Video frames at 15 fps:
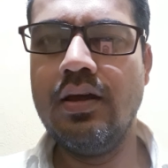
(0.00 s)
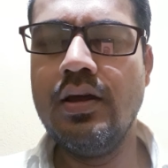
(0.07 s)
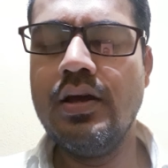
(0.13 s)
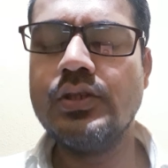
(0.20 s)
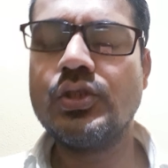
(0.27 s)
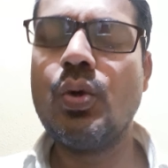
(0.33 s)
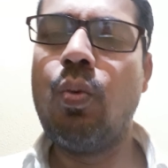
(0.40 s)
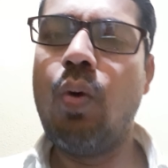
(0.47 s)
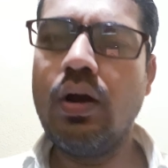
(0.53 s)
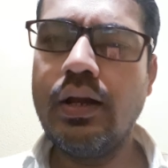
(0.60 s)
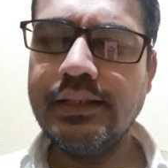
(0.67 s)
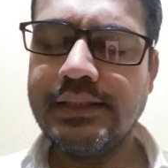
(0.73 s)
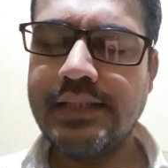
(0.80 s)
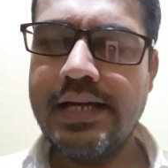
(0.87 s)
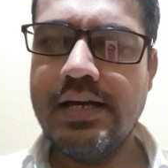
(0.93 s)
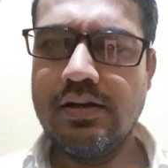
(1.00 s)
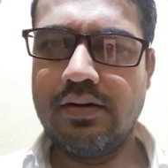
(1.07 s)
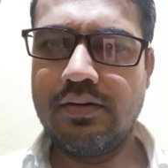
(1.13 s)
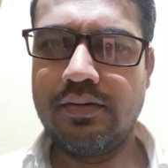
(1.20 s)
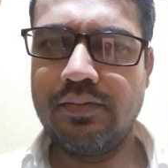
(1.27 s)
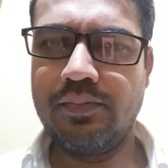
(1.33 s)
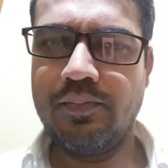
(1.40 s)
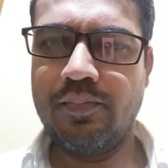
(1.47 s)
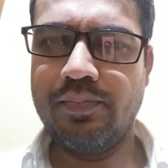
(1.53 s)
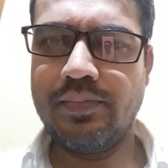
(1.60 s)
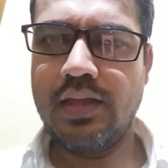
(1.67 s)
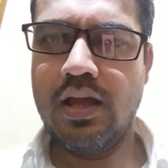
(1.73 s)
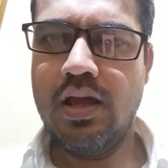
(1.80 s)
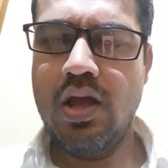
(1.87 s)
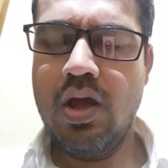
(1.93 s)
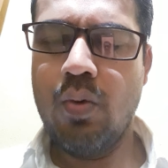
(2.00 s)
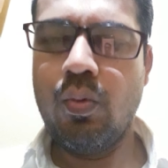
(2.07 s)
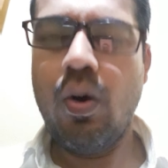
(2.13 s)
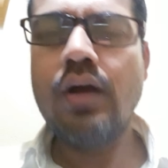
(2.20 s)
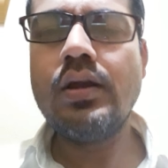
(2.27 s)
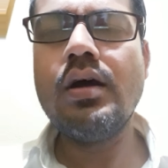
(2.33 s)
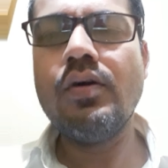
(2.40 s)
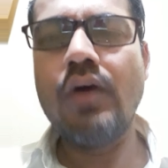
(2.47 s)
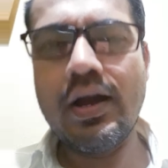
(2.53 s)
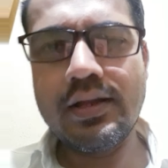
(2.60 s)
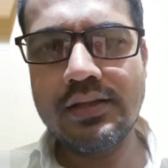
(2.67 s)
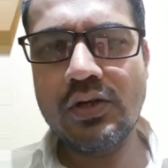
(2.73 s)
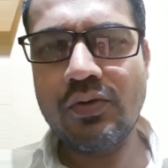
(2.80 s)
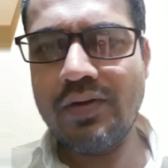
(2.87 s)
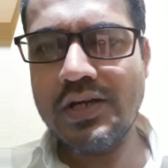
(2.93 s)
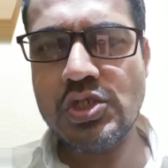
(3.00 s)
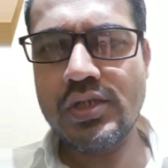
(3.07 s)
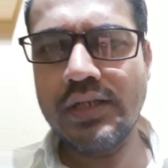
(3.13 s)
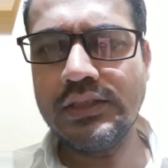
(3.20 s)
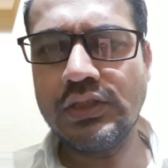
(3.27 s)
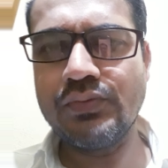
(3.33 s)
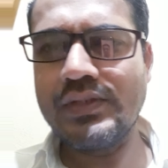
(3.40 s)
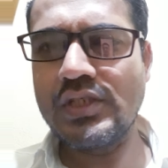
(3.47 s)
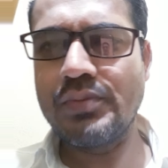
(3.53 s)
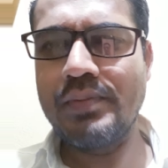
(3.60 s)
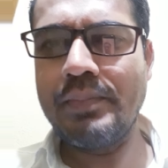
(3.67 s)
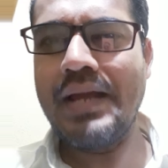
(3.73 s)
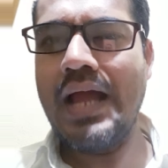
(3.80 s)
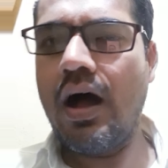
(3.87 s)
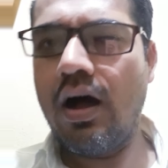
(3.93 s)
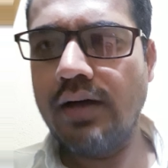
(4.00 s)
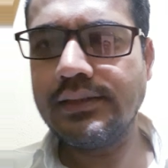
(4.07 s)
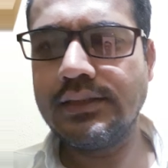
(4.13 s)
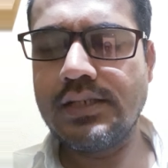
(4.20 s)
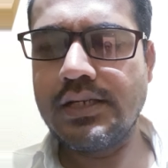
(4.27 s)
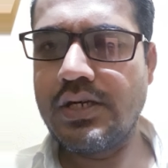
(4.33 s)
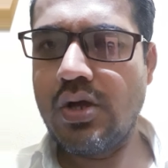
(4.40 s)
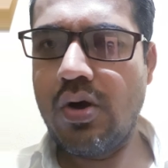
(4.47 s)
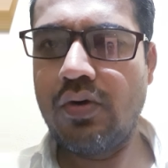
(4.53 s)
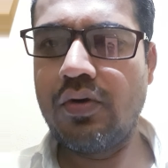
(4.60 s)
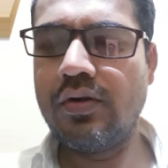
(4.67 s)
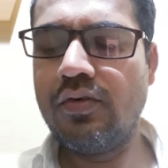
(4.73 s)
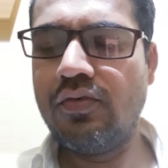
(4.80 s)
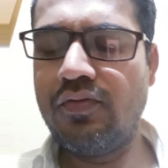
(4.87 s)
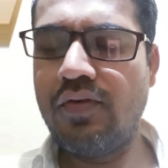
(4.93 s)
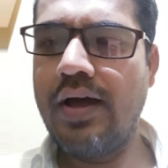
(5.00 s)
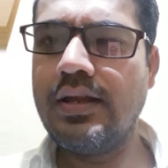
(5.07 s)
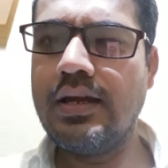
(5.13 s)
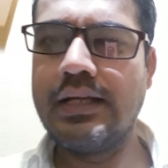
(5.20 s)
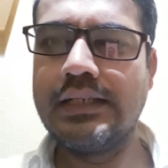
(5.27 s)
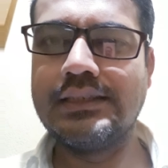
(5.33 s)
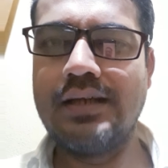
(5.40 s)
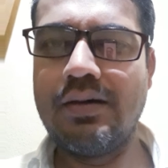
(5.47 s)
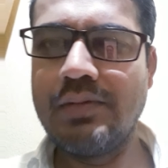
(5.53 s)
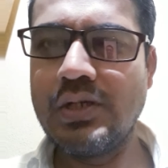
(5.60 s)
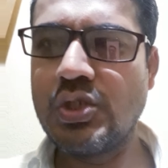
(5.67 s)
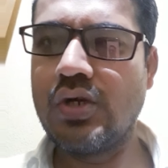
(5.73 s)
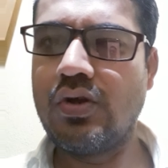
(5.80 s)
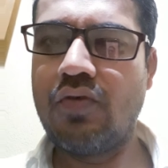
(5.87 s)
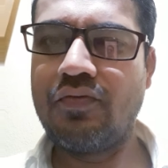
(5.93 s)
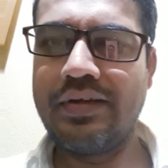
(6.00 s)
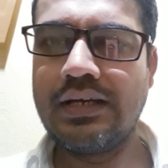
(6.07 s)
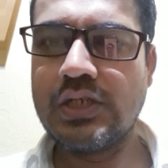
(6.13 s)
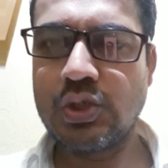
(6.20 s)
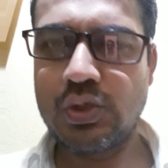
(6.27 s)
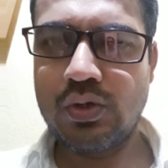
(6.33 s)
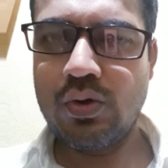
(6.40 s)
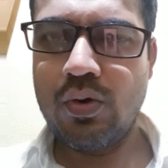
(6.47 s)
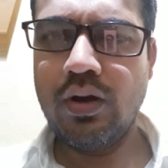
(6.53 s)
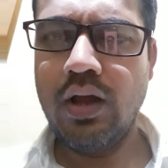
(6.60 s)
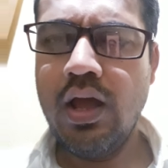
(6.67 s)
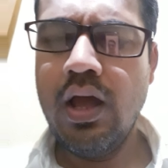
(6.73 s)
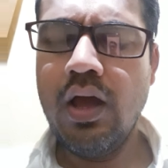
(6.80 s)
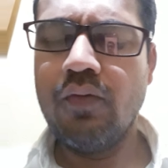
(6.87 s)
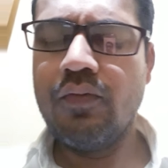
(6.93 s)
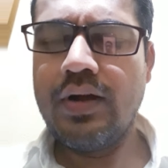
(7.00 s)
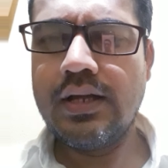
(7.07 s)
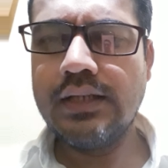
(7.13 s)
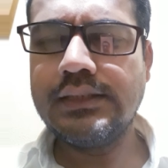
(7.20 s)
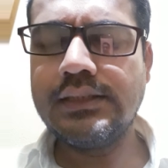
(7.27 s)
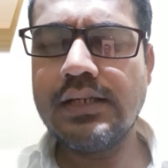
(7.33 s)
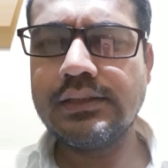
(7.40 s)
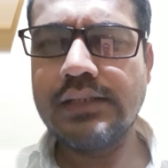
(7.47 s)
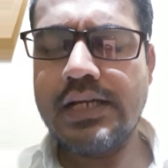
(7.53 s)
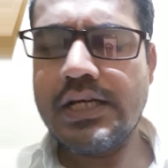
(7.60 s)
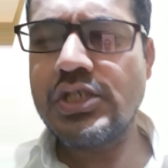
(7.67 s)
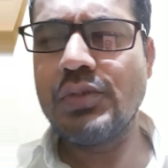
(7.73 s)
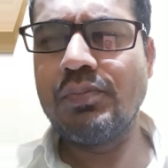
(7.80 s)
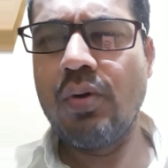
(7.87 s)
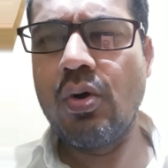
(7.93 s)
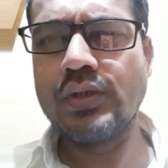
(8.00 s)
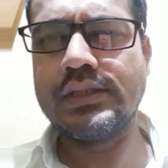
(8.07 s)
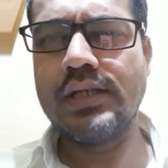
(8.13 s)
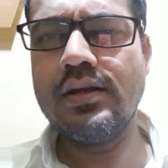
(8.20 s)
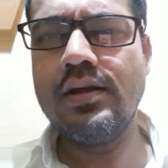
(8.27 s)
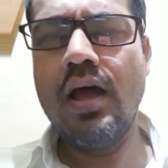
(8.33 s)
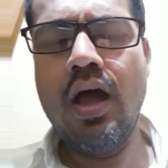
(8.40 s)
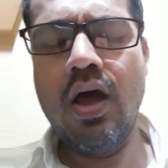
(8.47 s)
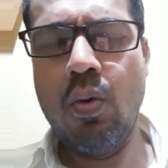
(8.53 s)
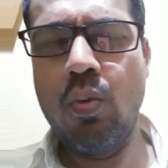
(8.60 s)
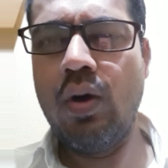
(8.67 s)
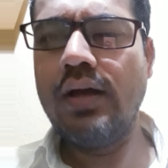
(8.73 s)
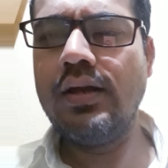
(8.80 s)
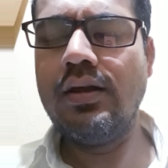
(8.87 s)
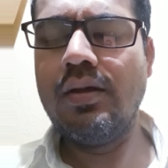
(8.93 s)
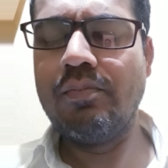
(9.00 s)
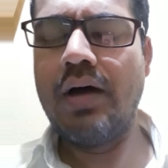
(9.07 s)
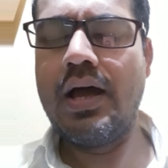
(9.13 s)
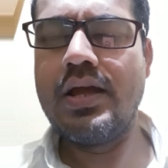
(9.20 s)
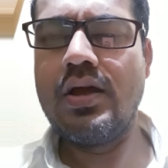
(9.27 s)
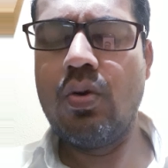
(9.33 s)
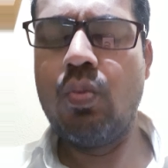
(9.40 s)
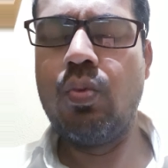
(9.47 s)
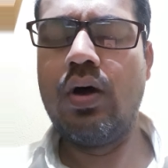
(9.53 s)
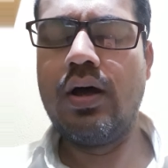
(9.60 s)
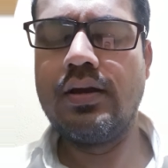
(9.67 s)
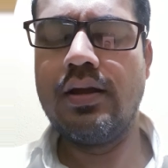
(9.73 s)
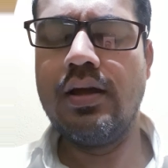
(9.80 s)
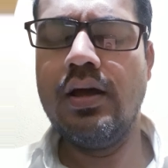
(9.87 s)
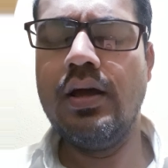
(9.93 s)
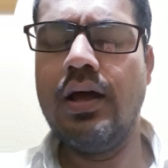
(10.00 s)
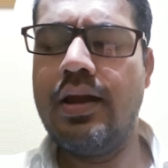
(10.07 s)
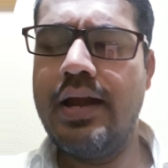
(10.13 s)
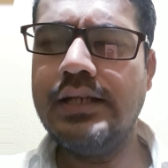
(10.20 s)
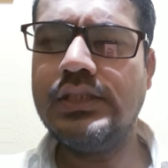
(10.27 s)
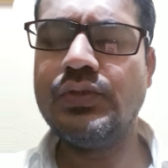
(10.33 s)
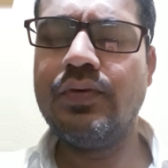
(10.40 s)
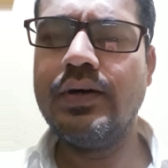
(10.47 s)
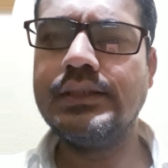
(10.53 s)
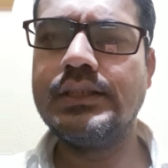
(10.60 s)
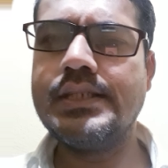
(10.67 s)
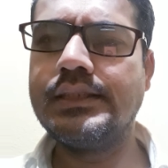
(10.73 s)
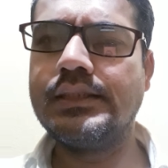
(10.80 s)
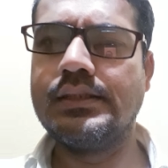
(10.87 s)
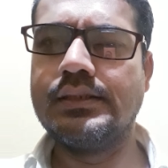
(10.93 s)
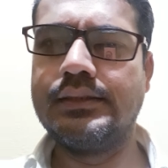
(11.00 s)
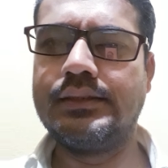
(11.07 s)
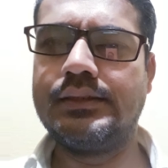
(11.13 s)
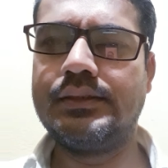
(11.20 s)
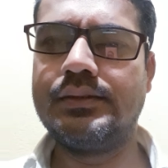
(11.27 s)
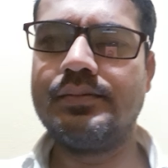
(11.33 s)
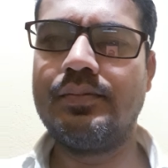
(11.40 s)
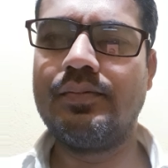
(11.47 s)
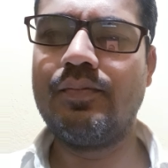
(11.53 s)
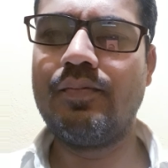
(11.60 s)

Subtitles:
So, what is there? What are the questions which may be asked in your final examination of English core? We'll discuss each portion one by one. Let's first discuss